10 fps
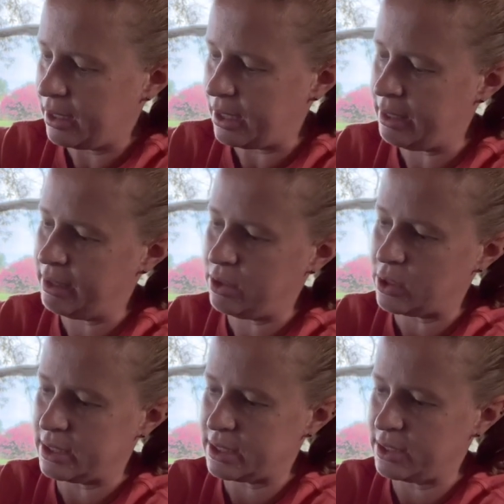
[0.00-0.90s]
And then you
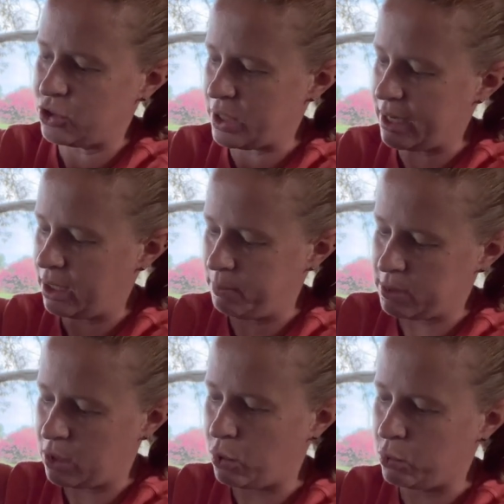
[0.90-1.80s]
can cinch that up to
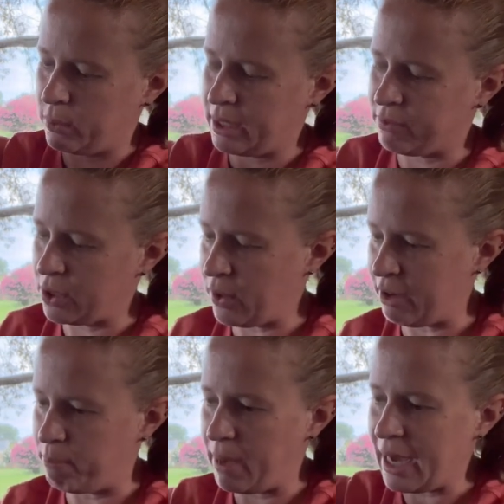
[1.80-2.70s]
hold whatever you
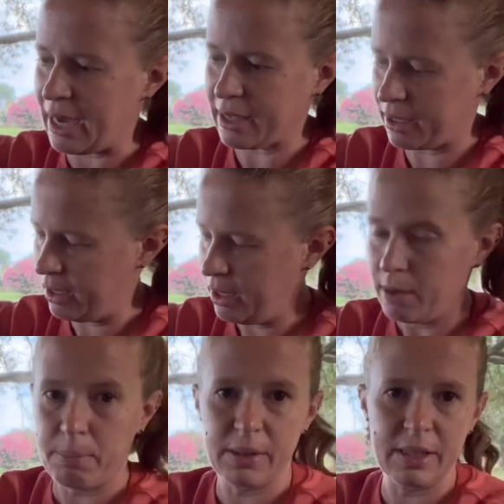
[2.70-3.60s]
have back.
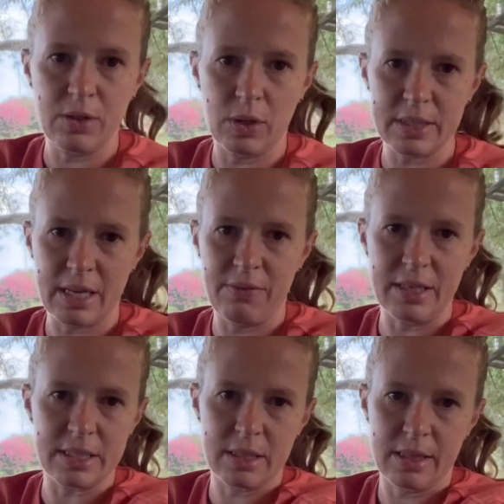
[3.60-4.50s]
But then you also have
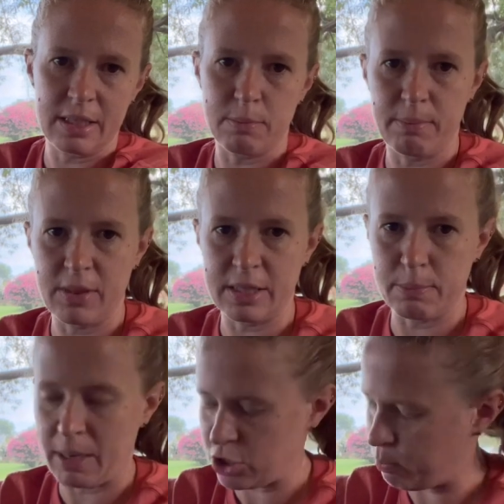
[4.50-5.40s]
this, these, this
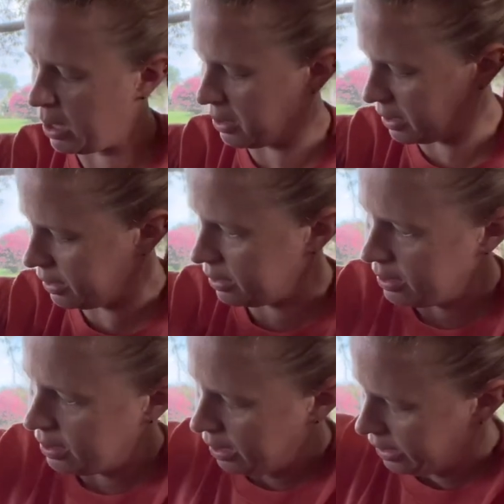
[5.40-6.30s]
mesh pocket
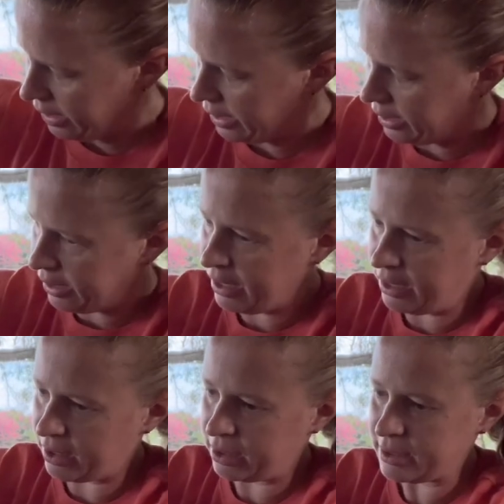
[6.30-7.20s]
and
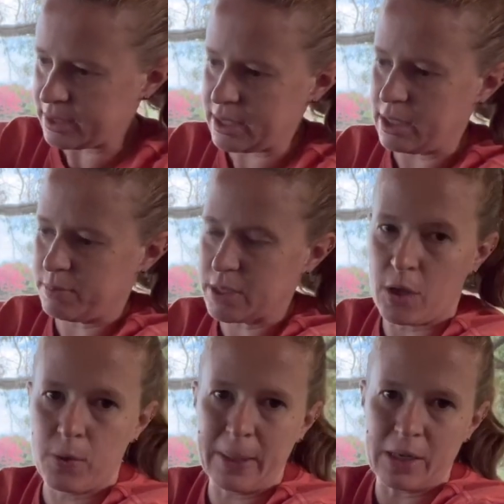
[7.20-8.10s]
it unzips all
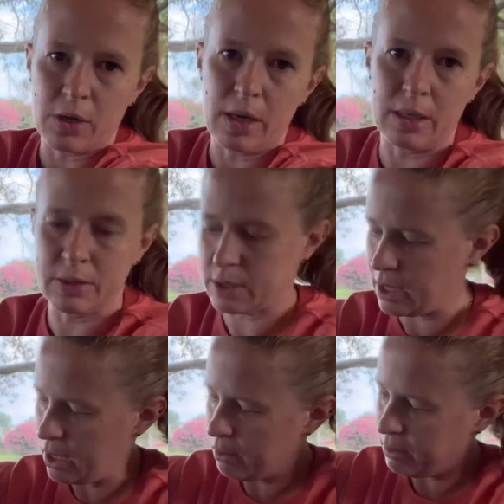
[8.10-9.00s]
the way across,
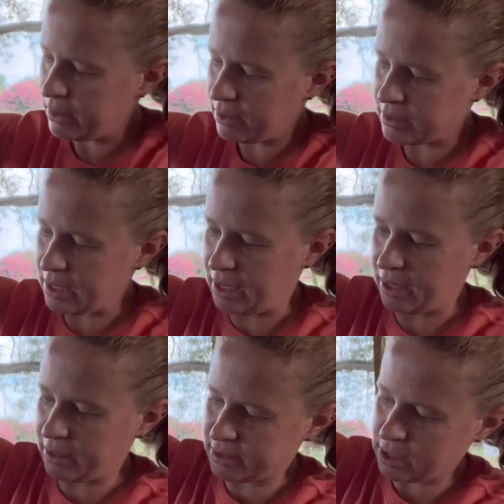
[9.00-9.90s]
but there's
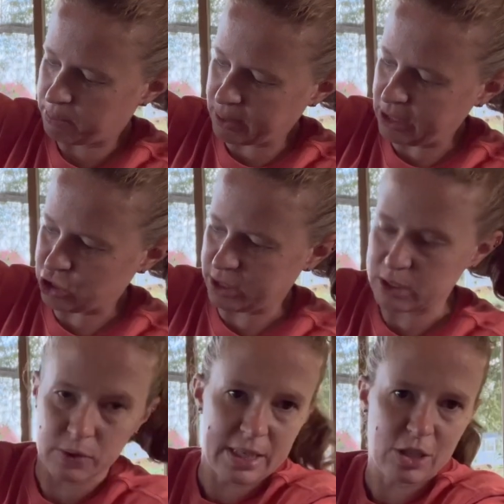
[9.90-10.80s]
a separation.
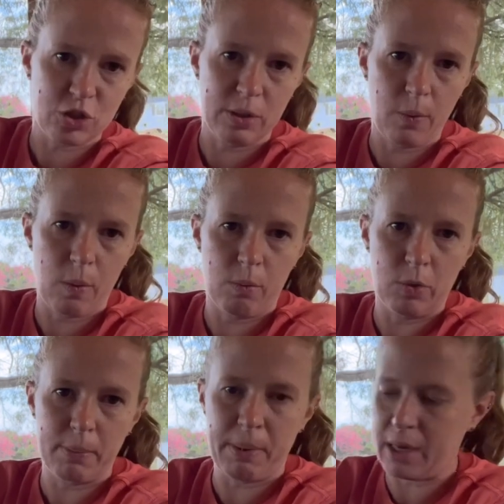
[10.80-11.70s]
So it's actually
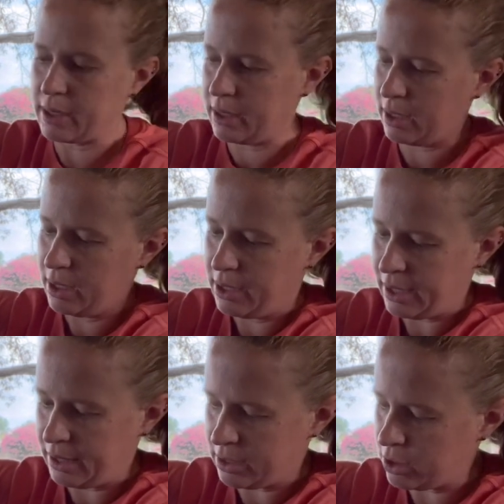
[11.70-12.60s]
one pocket
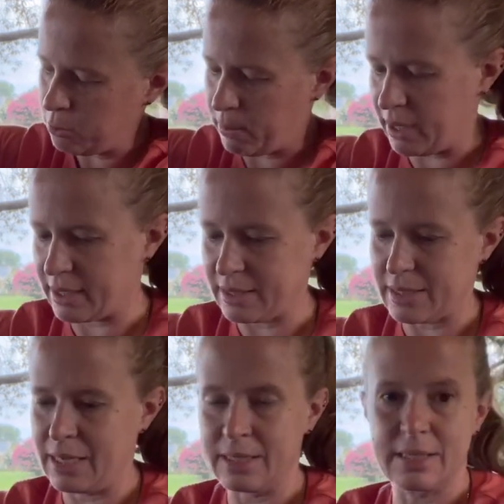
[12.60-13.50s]
and then two pockets,
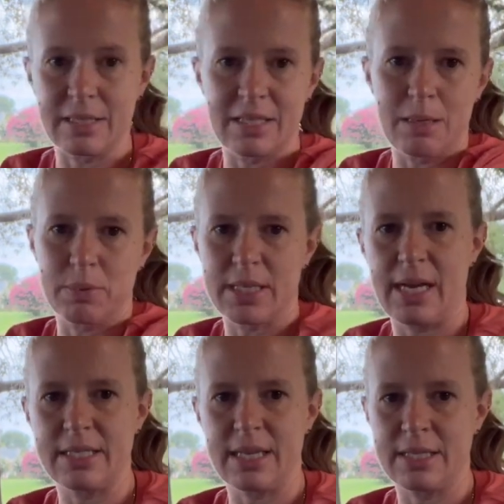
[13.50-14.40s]
and it's the same
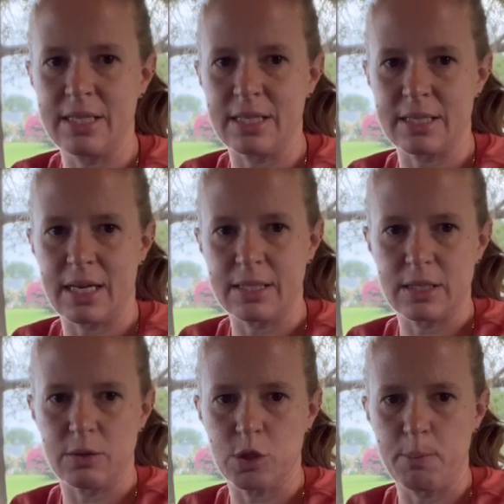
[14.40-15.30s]
size as this side.
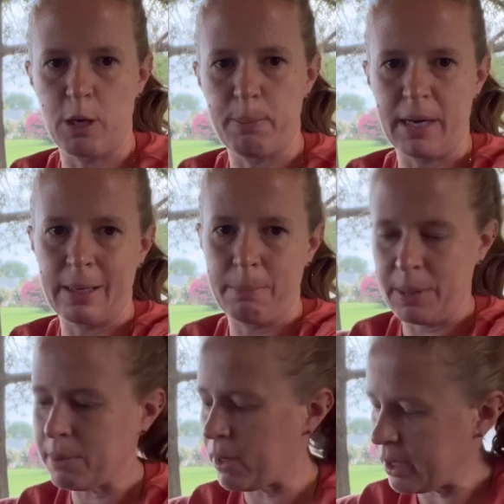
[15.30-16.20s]
So small pocket,
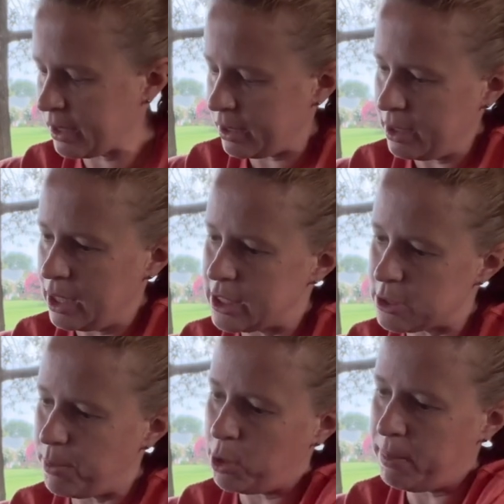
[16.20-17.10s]
big pocket,
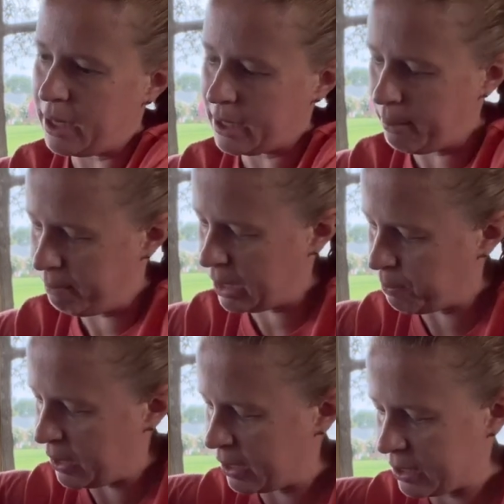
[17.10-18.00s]
small pocket, big
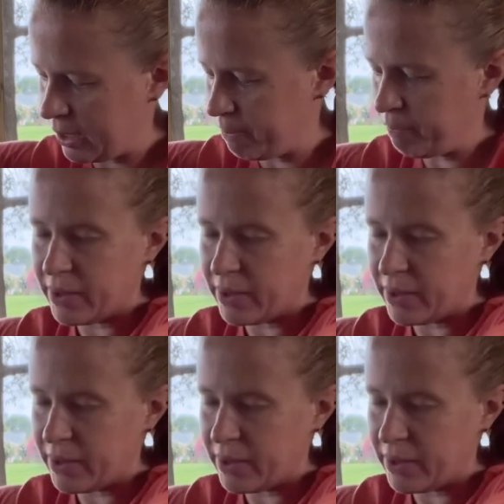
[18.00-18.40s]
pocket.